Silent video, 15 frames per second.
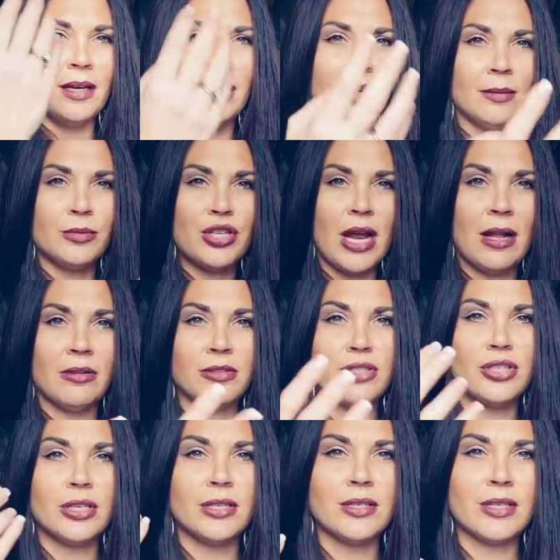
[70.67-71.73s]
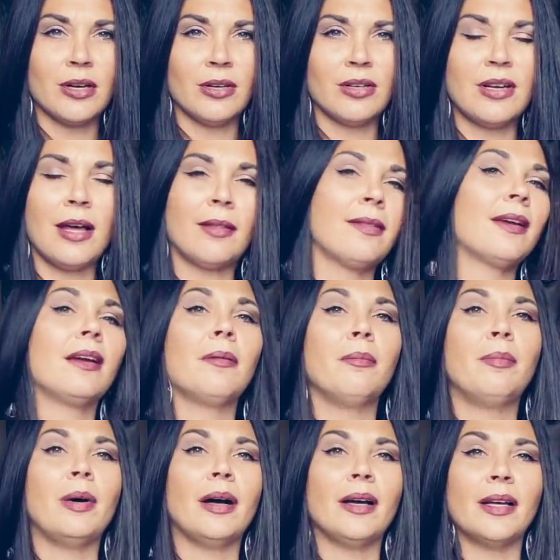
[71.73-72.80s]
um, challenges are nothing
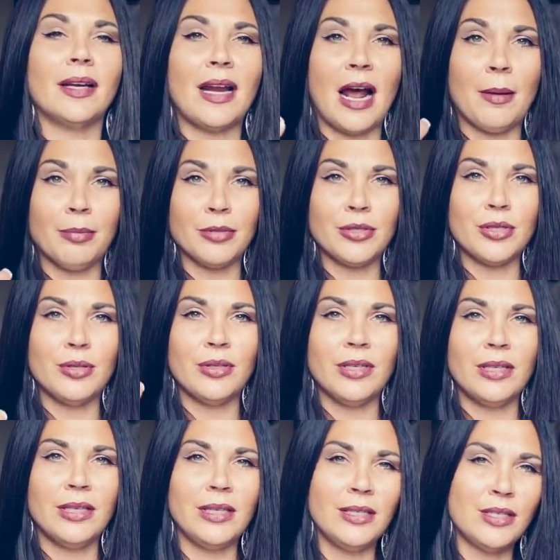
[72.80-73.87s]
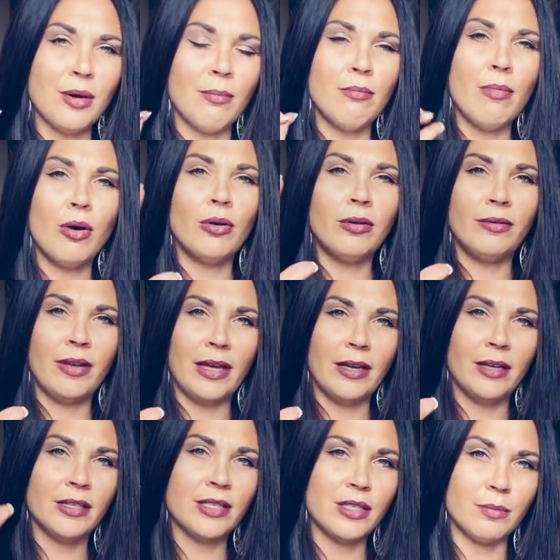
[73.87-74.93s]
but an opportunity to motivate
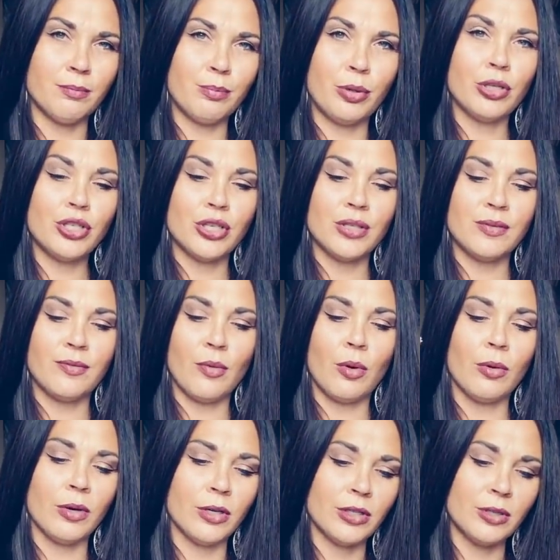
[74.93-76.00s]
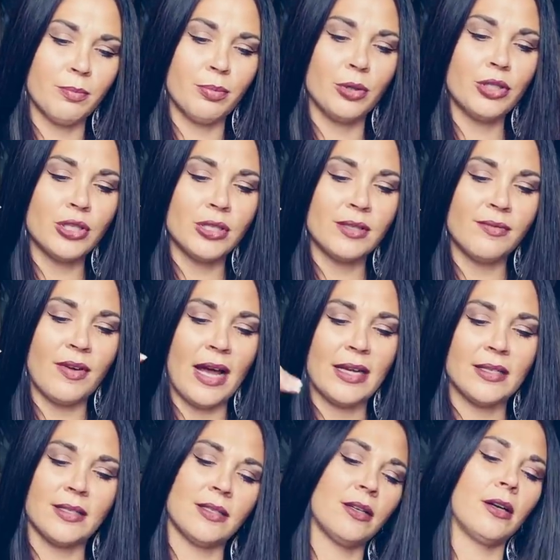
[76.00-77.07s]
us, to push us forward, to push us
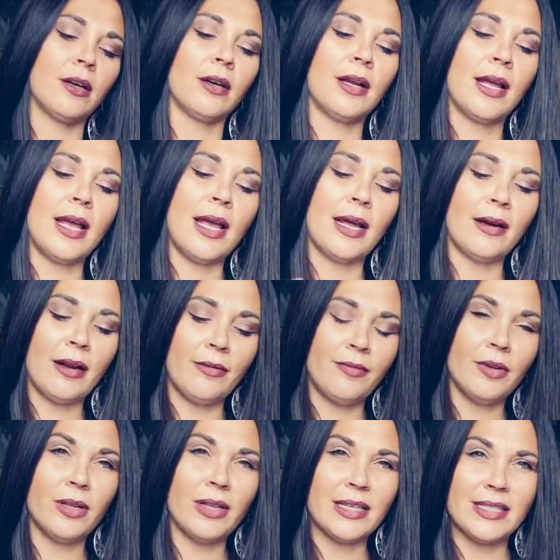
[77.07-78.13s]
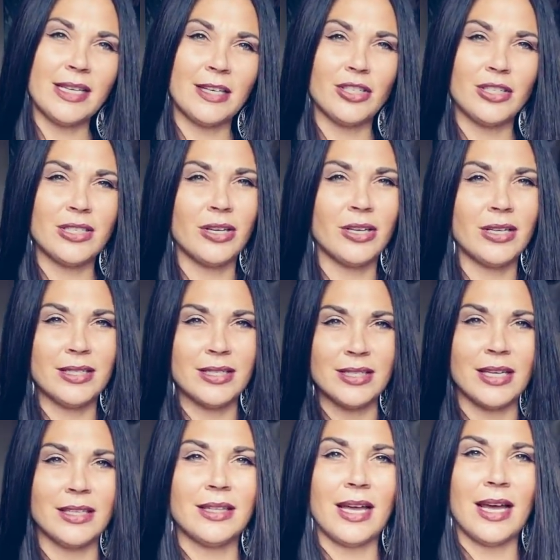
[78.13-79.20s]
faster. And I feel like Sagittarius,
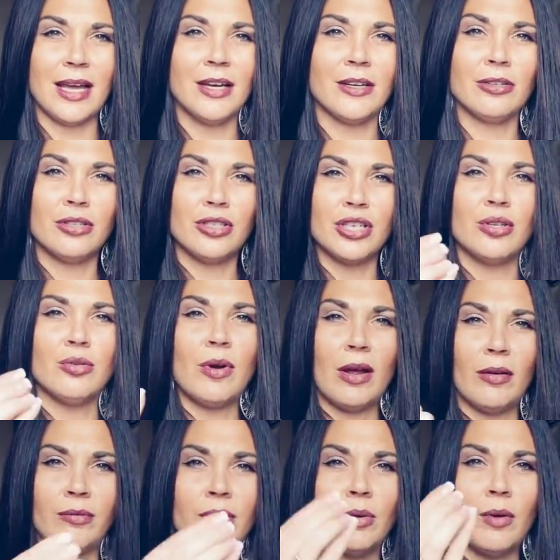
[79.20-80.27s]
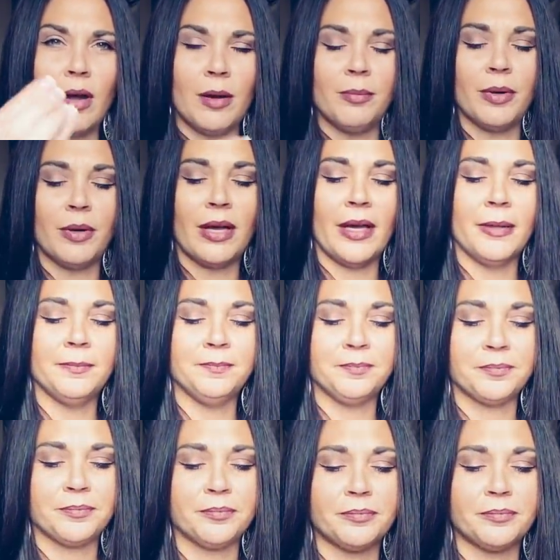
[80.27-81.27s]
let that energy rev you up, okay?